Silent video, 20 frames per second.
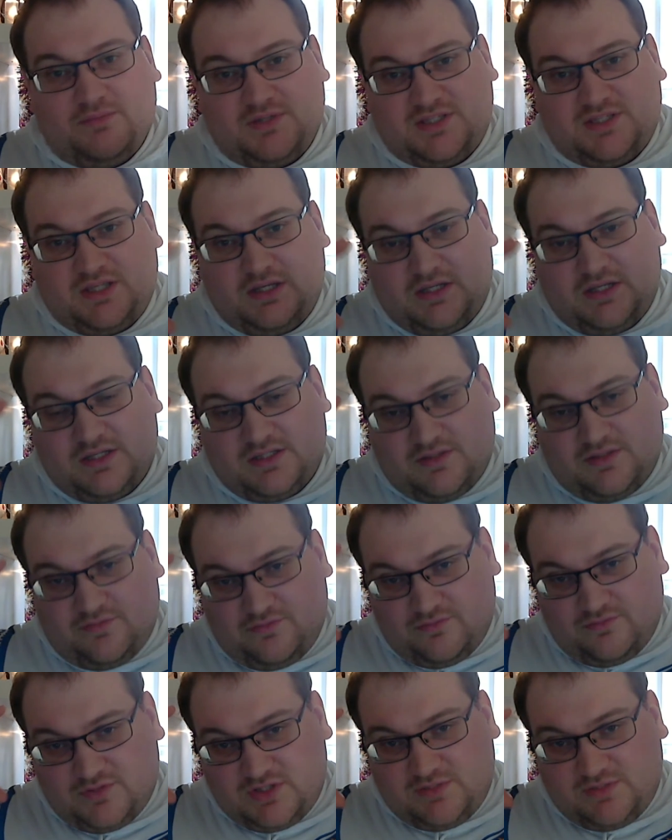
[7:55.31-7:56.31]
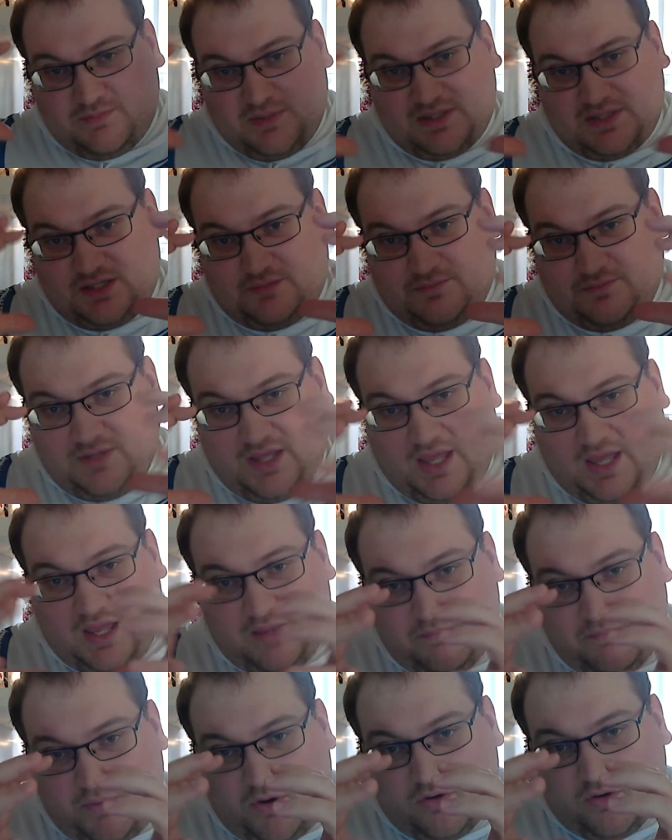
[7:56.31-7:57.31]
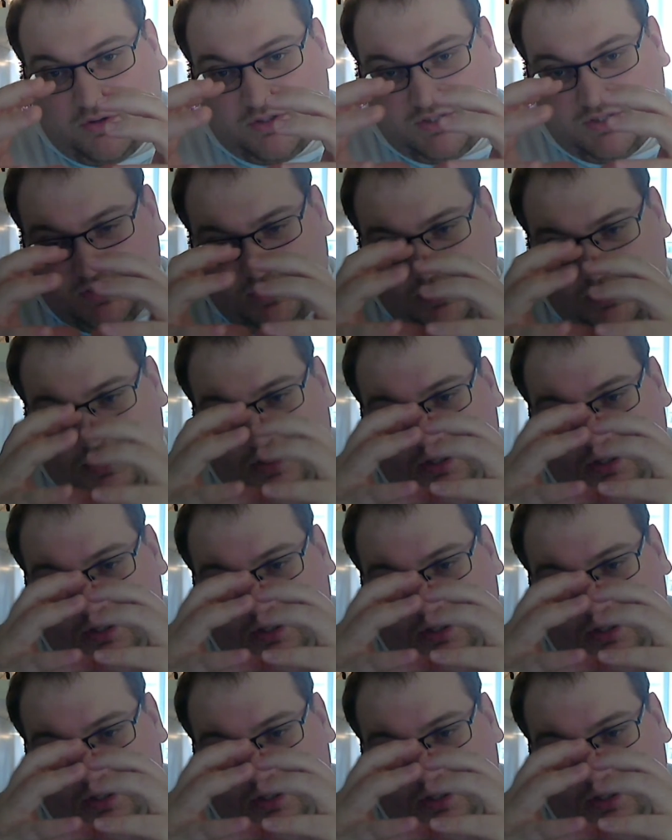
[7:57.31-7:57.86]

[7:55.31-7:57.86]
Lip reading: Mercedes have split up the air box